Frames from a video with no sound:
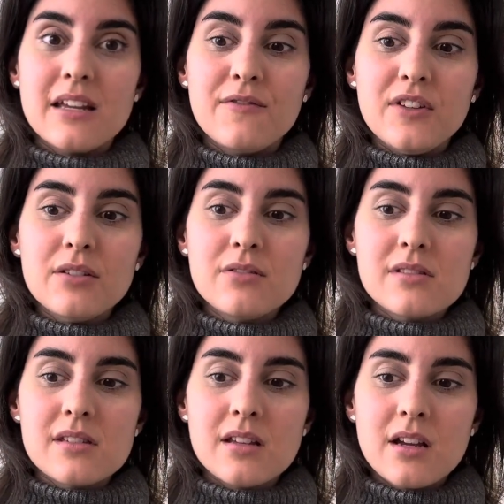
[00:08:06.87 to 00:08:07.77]
It
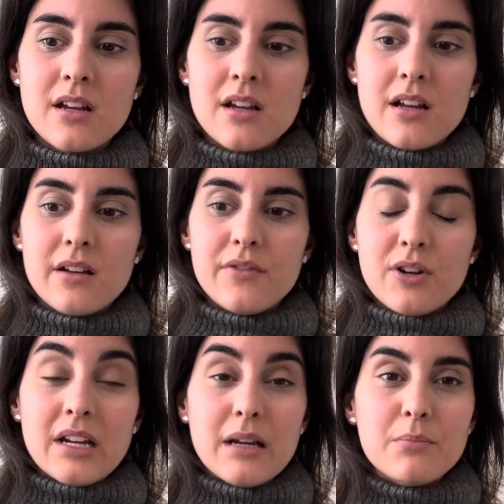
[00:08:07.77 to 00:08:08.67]
feels
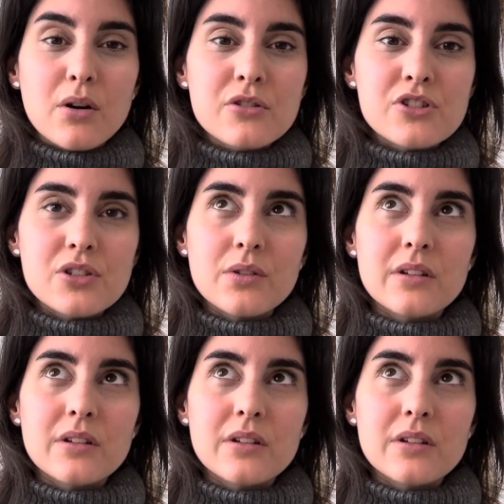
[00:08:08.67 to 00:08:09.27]
very emotional